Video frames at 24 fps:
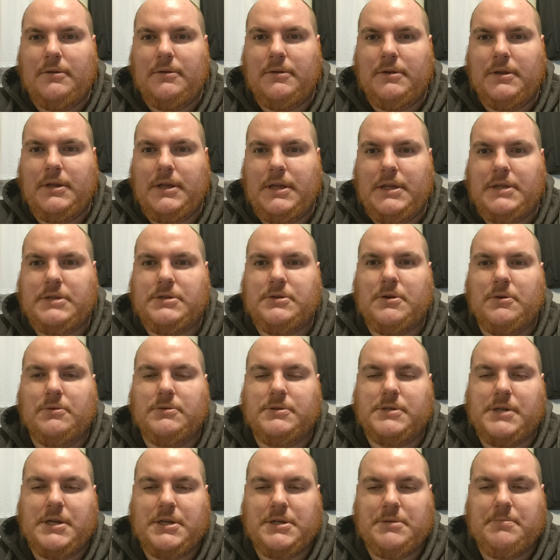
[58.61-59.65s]
the East
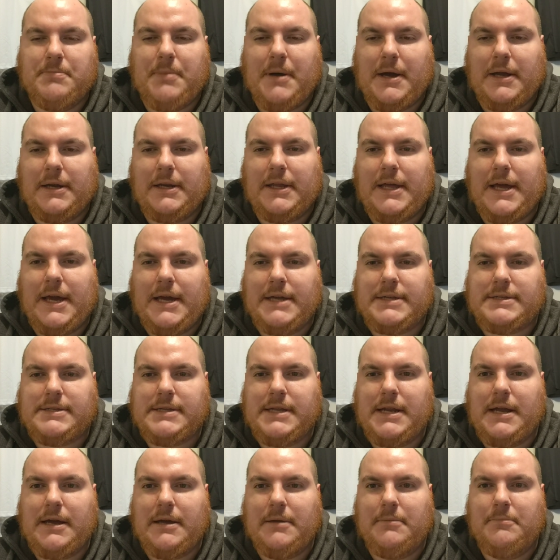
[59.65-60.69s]
Coast Nation podcast that
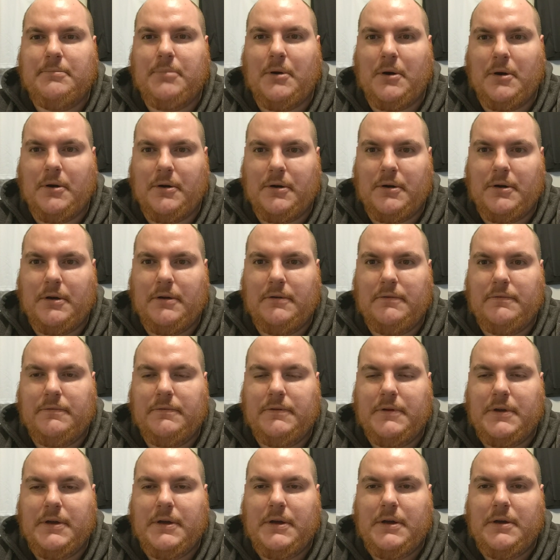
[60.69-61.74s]
I'm part of
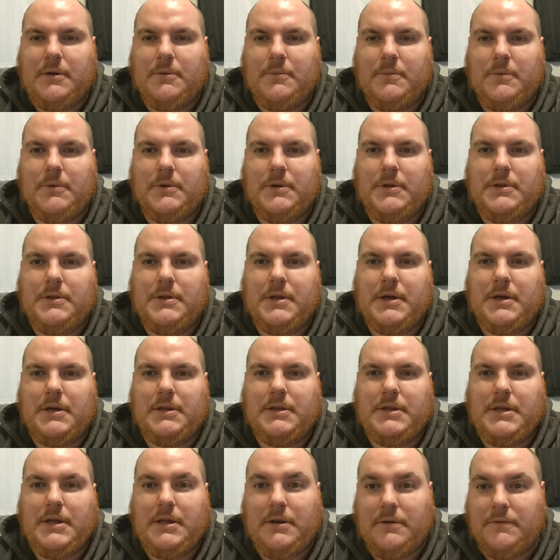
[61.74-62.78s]
with
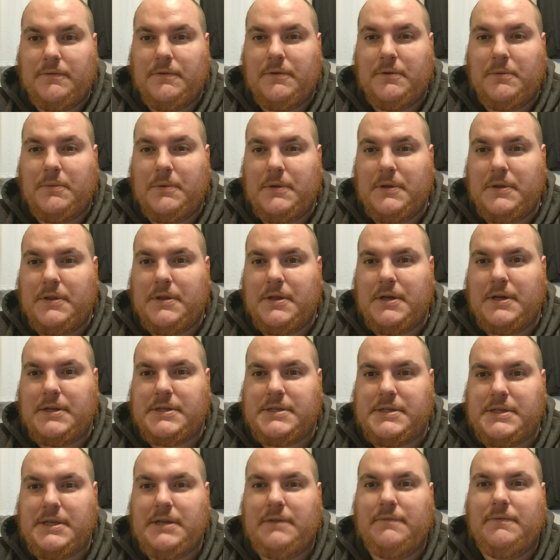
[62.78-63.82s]
the interview with
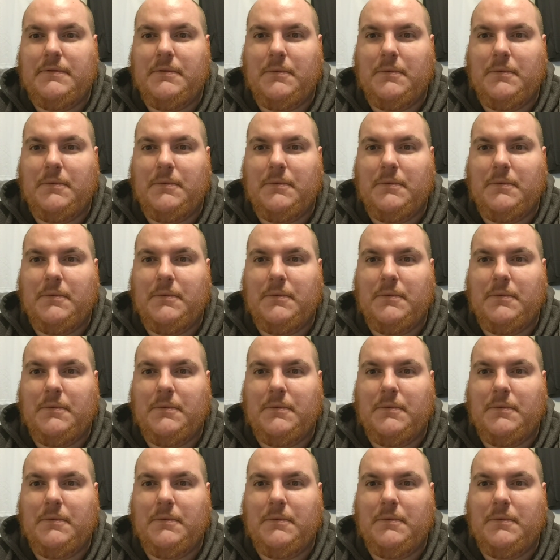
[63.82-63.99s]
Steve the